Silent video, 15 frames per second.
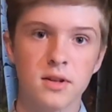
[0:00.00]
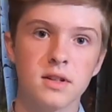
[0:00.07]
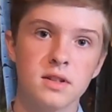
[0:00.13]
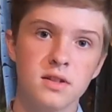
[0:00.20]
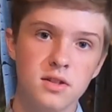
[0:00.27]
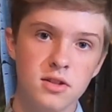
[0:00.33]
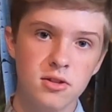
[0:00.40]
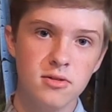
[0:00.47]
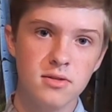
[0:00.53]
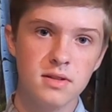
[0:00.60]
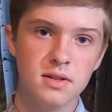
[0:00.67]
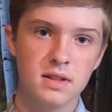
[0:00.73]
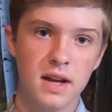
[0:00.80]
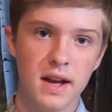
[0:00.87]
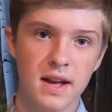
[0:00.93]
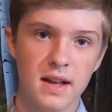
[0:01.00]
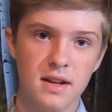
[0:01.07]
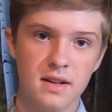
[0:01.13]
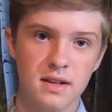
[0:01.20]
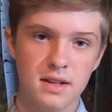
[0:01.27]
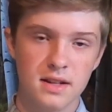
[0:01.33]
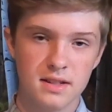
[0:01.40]
a student
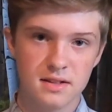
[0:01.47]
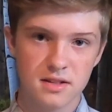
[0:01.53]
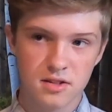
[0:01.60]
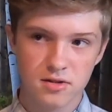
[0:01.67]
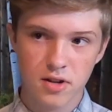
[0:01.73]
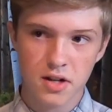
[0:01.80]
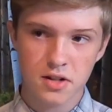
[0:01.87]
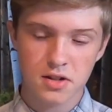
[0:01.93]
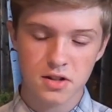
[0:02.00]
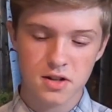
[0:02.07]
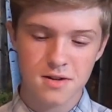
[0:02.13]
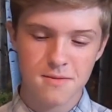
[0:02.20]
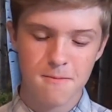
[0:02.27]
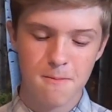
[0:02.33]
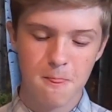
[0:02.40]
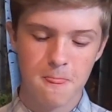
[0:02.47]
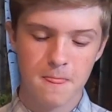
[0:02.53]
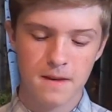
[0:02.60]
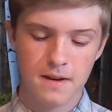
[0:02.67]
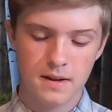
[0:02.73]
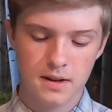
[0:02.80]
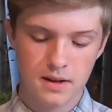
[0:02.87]
and his instructor
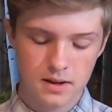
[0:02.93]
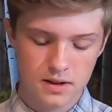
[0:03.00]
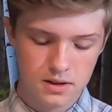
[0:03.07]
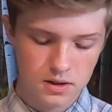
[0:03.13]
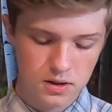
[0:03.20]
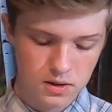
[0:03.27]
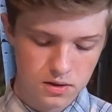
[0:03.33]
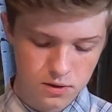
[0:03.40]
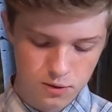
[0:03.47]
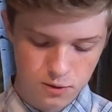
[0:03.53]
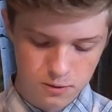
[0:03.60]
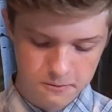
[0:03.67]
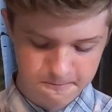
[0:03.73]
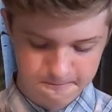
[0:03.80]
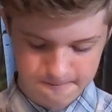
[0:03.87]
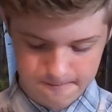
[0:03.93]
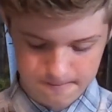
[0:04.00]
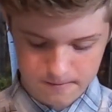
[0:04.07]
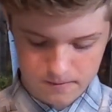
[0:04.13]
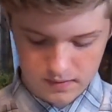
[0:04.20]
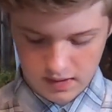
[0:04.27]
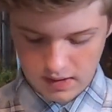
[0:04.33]
to
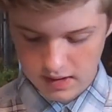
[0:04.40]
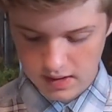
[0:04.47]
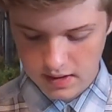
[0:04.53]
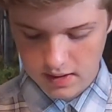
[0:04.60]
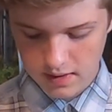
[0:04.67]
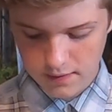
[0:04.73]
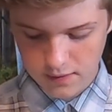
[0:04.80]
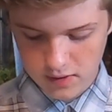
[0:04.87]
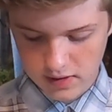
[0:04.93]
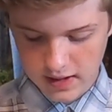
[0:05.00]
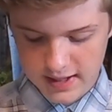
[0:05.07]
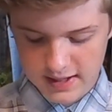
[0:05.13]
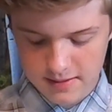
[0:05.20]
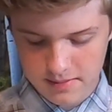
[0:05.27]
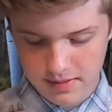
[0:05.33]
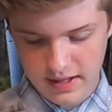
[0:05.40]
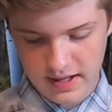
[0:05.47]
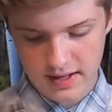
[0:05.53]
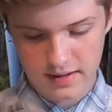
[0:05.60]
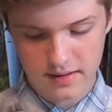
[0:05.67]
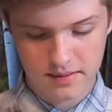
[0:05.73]
for a lesson plan.